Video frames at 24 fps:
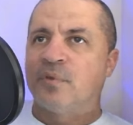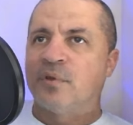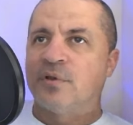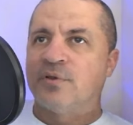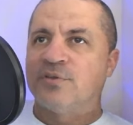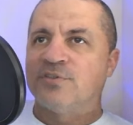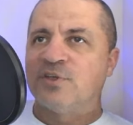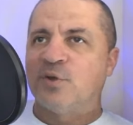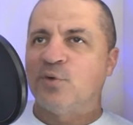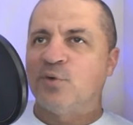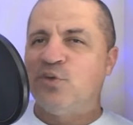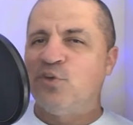
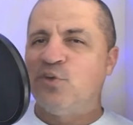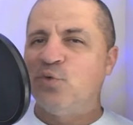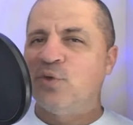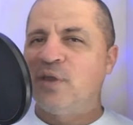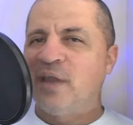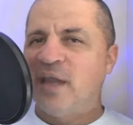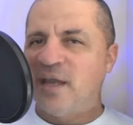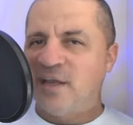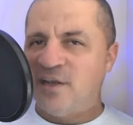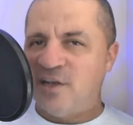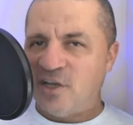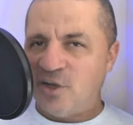So you
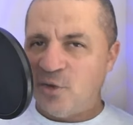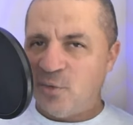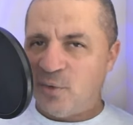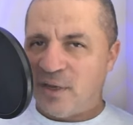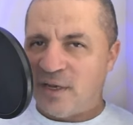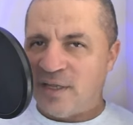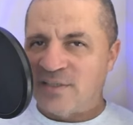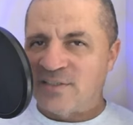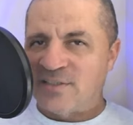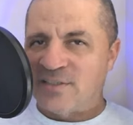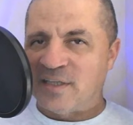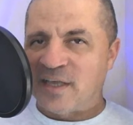can do
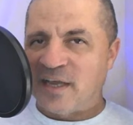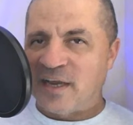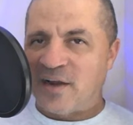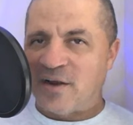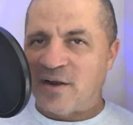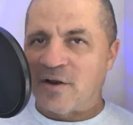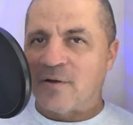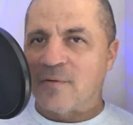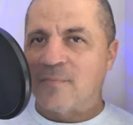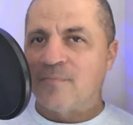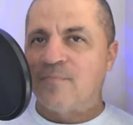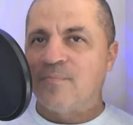it. It's
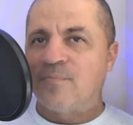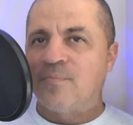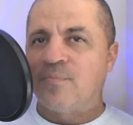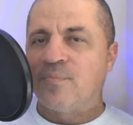there